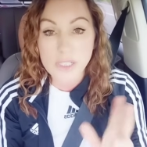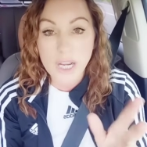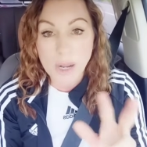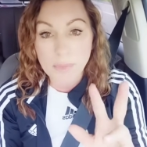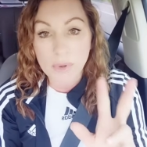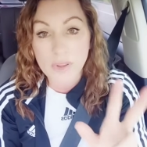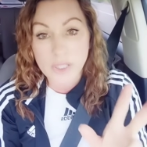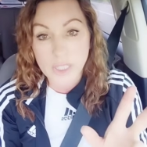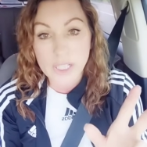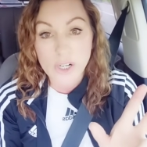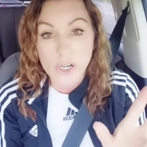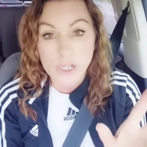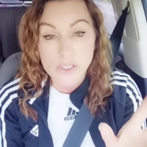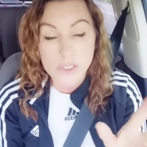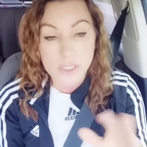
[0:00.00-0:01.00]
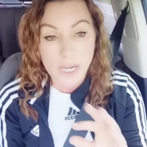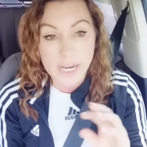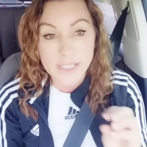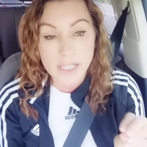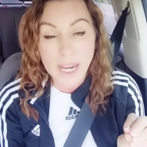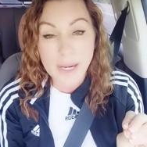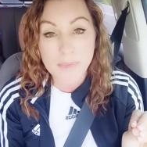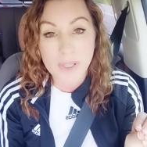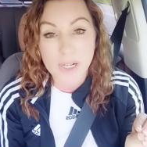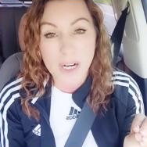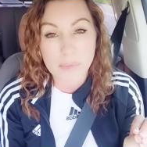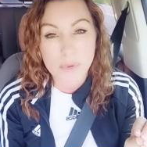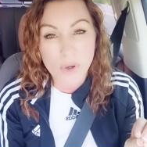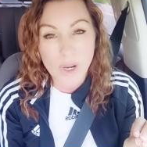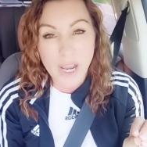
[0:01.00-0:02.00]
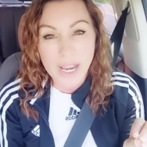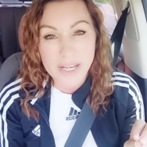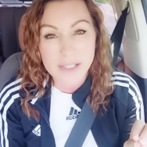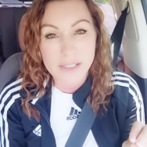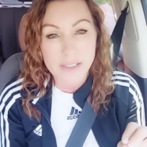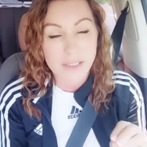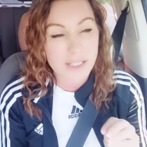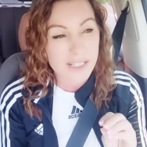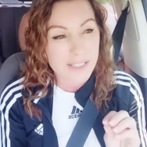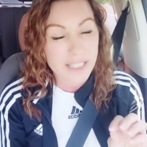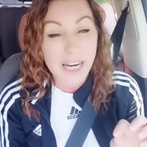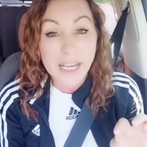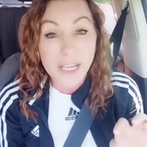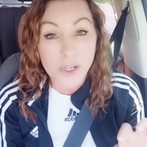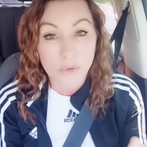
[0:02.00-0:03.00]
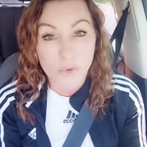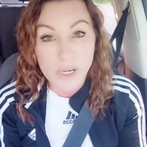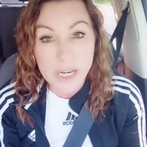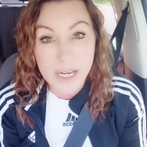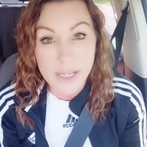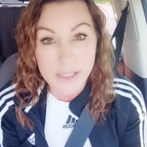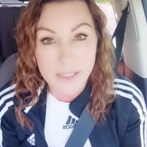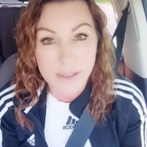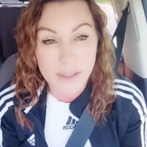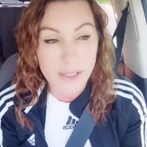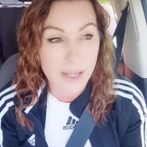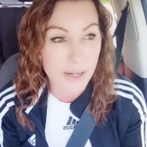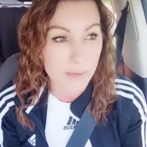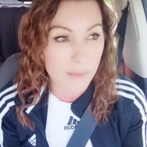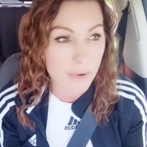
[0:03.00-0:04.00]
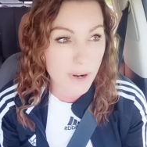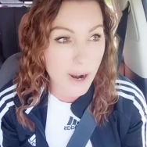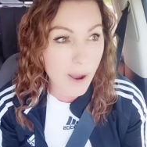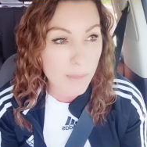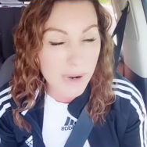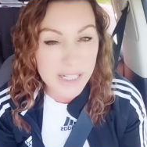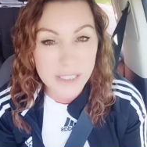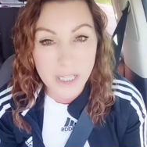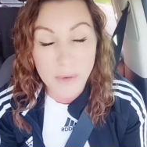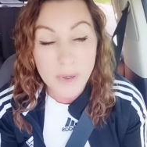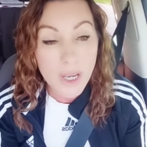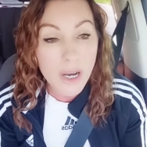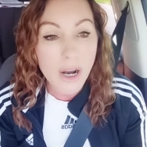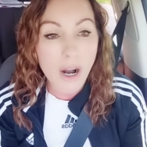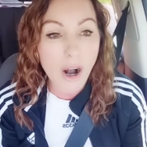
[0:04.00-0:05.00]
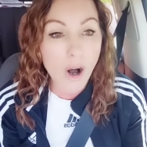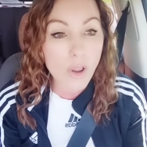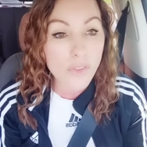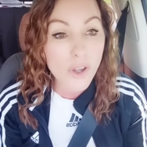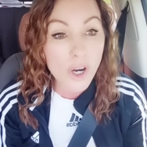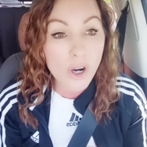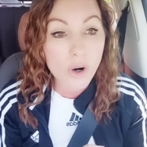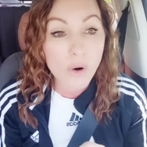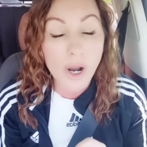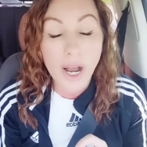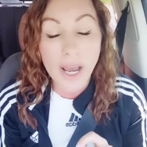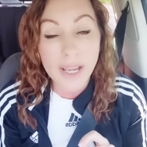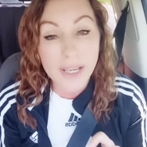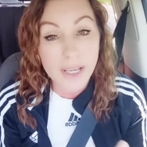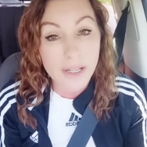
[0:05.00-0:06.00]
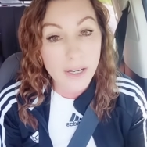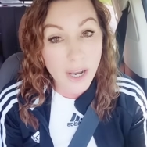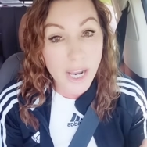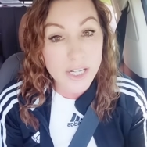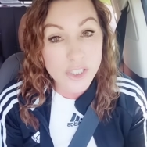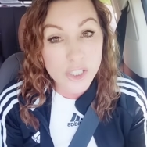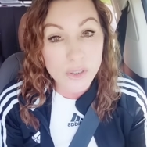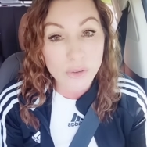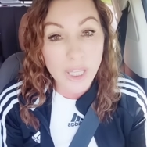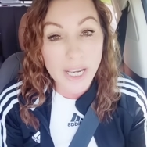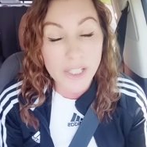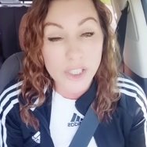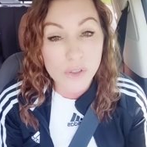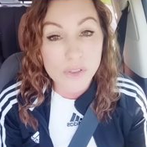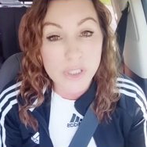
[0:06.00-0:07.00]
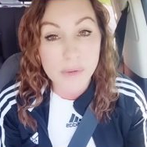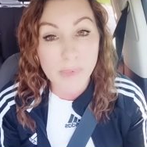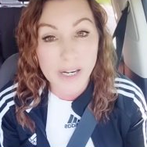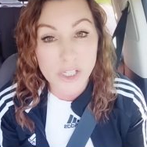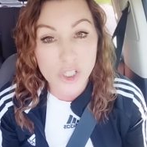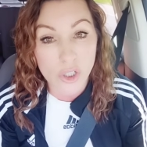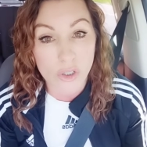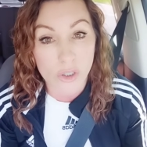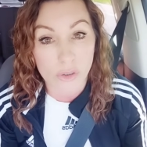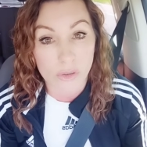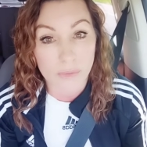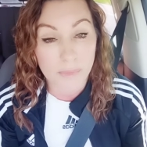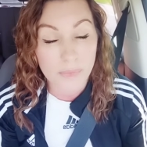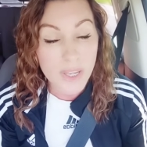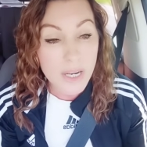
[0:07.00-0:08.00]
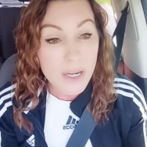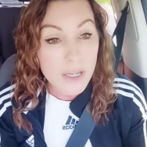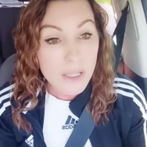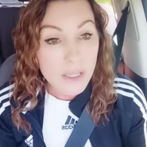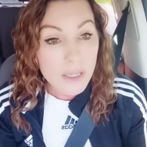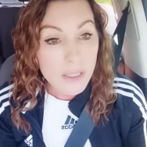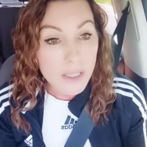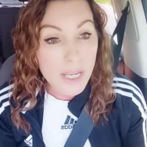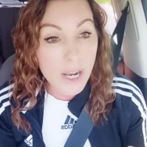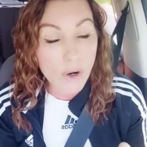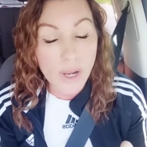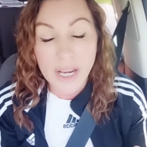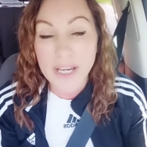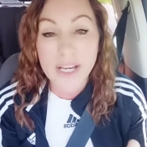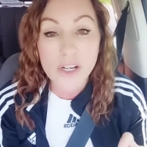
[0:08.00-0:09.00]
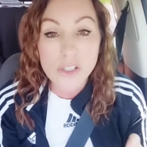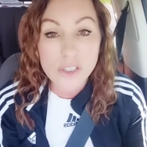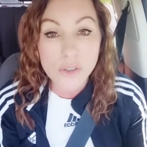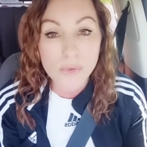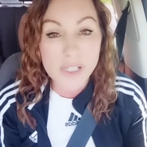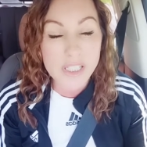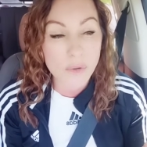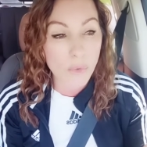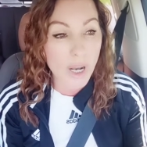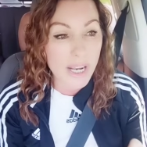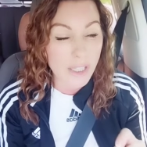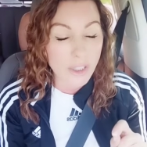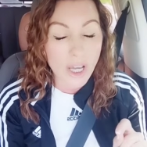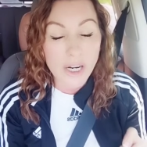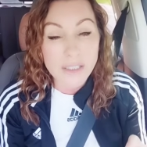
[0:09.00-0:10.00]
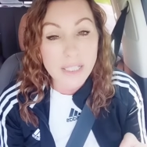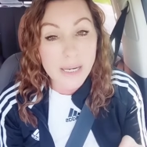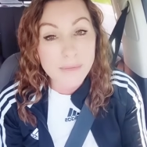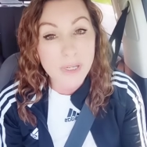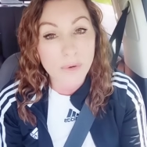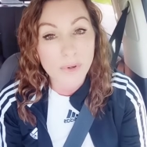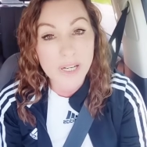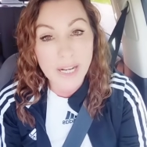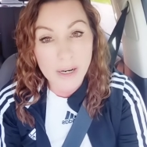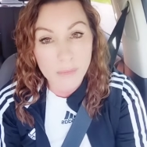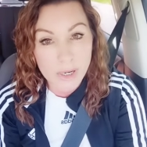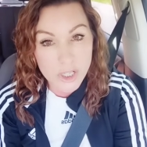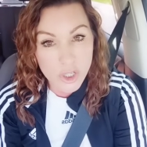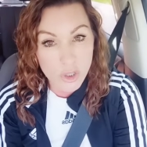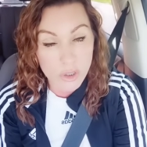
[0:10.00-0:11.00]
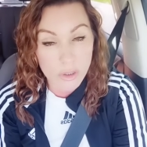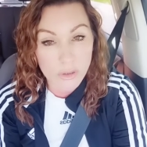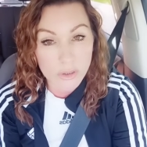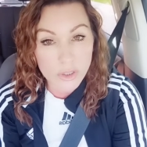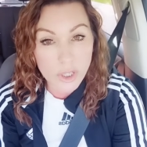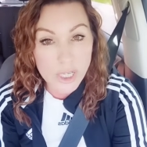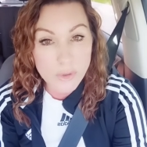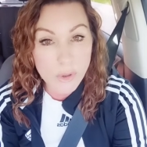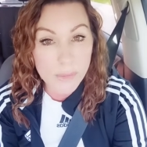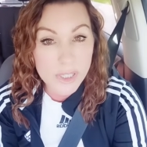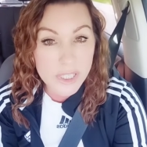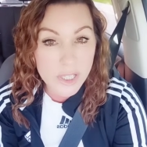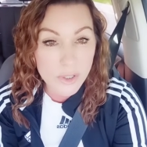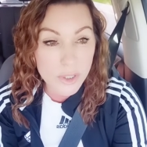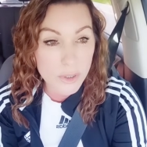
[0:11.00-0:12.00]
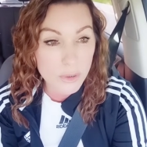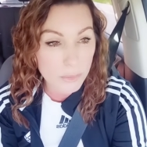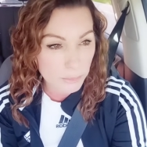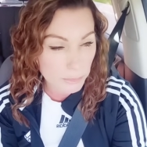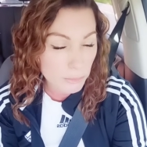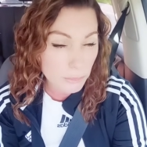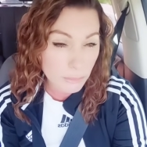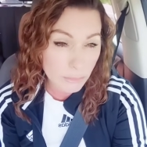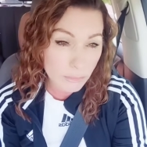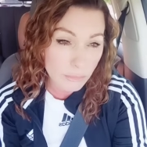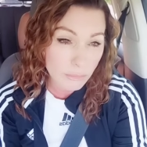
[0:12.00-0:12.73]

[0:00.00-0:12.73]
this is a couple of lyrics. I typed it up, you guys, because then I can read it, not my slide. Although I do like using my journal. Okay, here's the reason why a lot of times I read out of my journal. You guys want me to tell you?